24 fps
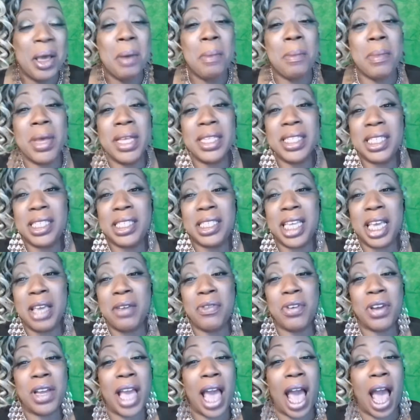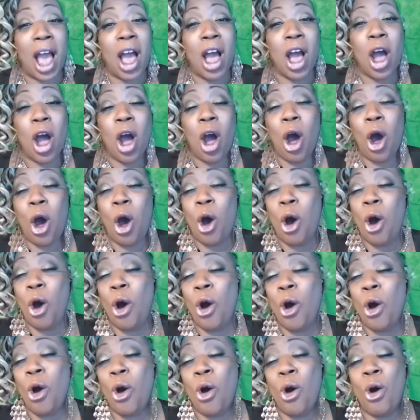Mrs. Diva got her
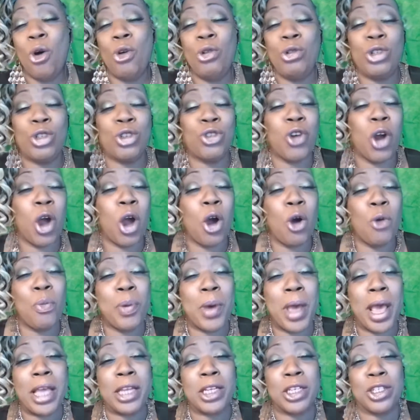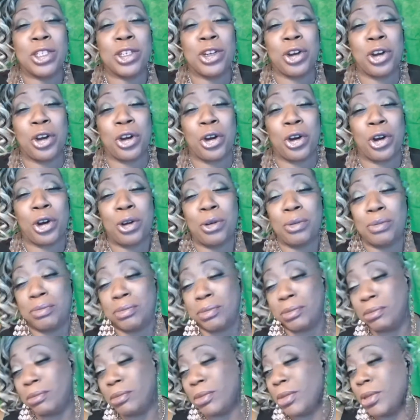own troll pages, girl.
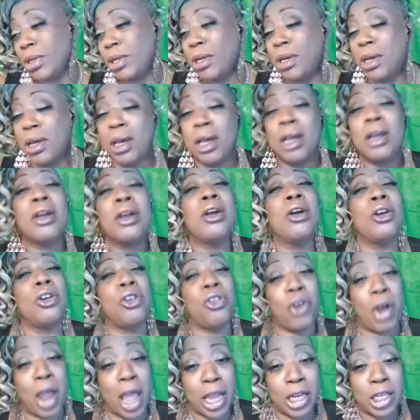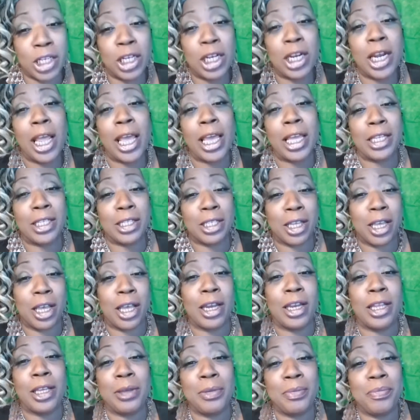Congratulates,
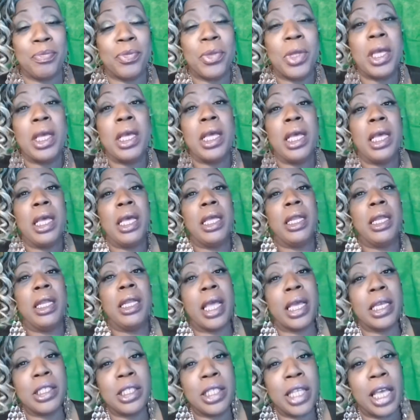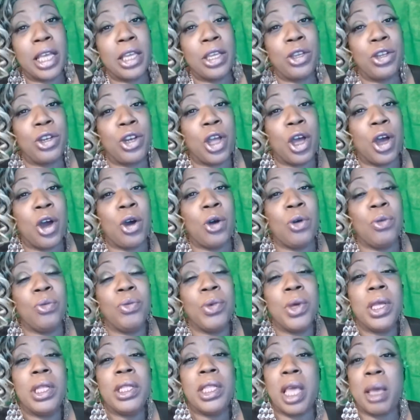honey. Next thing you know,
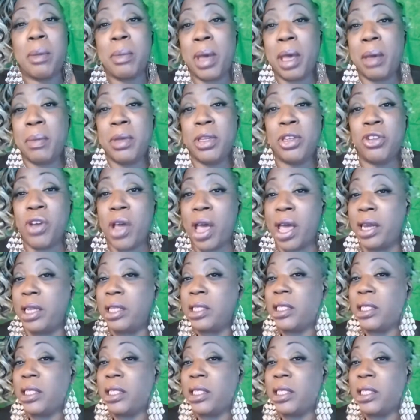they may be trying to